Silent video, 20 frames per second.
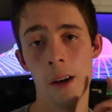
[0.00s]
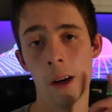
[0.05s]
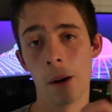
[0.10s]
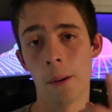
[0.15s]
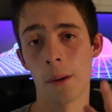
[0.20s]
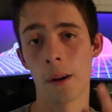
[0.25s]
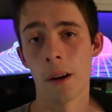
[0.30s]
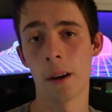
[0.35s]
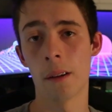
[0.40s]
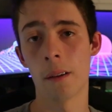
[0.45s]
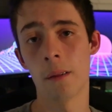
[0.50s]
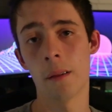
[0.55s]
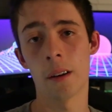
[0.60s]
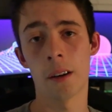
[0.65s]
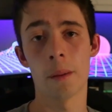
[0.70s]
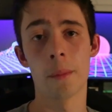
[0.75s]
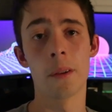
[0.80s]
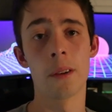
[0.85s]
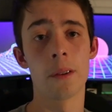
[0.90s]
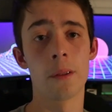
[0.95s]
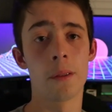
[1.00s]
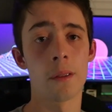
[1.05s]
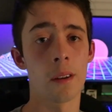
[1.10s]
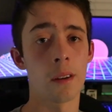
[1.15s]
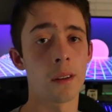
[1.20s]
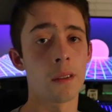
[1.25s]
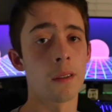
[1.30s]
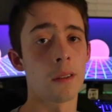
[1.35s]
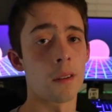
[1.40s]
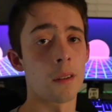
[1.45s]
I would highly recommend doing
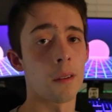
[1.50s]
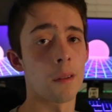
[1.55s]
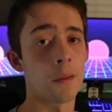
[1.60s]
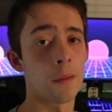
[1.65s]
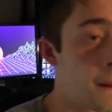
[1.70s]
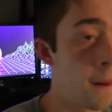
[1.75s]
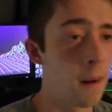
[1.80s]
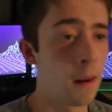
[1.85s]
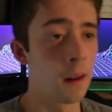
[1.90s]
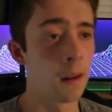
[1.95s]
that yourself.